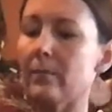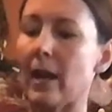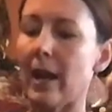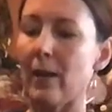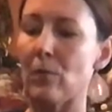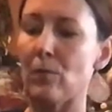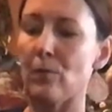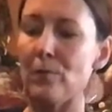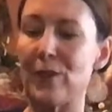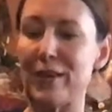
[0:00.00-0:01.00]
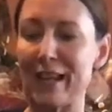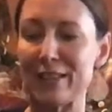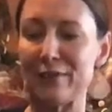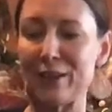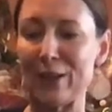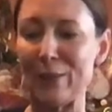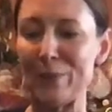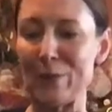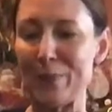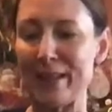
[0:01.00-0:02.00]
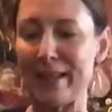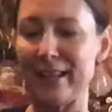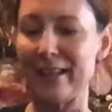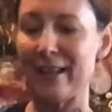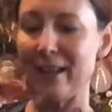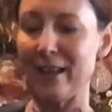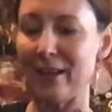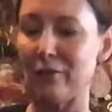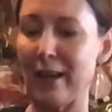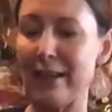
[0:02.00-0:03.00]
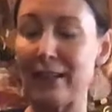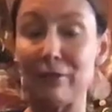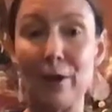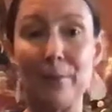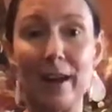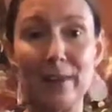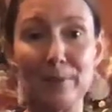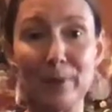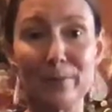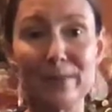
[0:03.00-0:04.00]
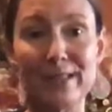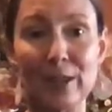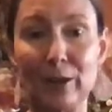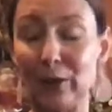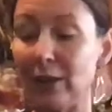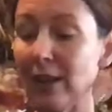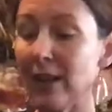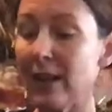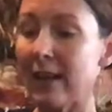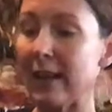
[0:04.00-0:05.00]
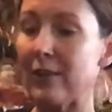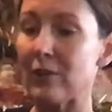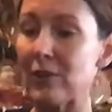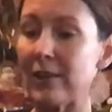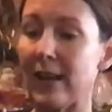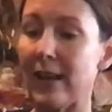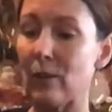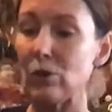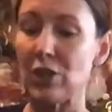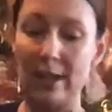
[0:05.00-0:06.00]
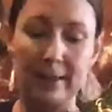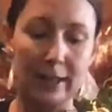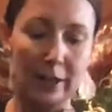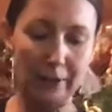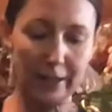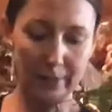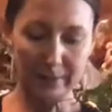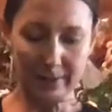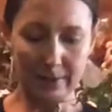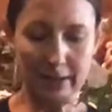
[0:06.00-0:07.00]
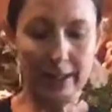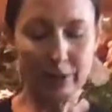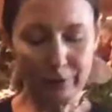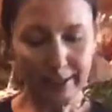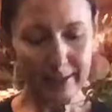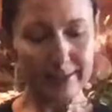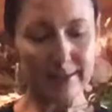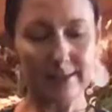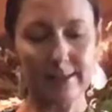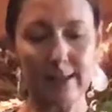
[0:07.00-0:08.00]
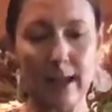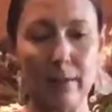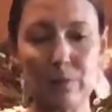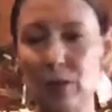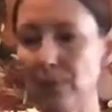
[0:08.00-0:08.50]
And the next video will be creating your own bath bombs. So later on today I'll share the ingredients to